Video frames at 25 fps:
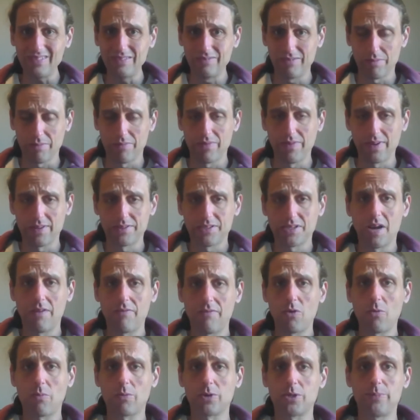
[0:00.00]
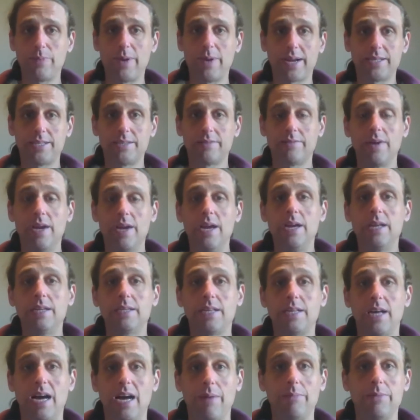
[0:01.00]
From a philosophical perspective,
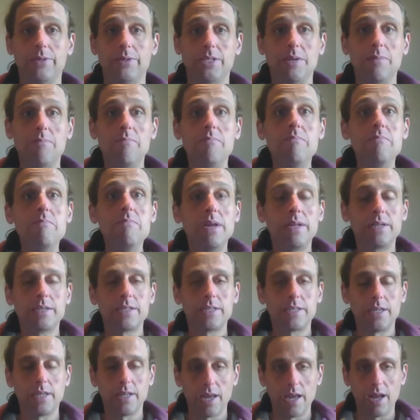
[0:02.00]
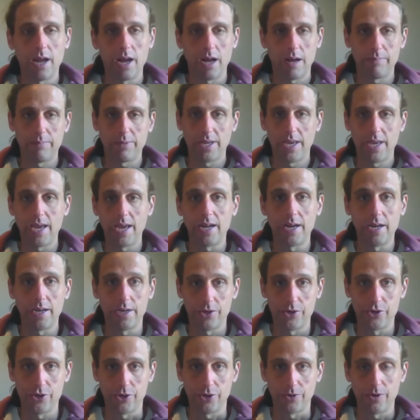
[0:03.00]
time is an immensely complicated
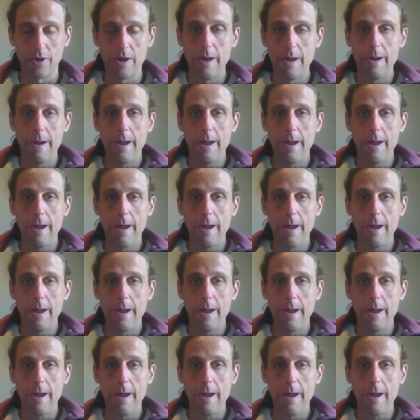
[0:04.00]
issue,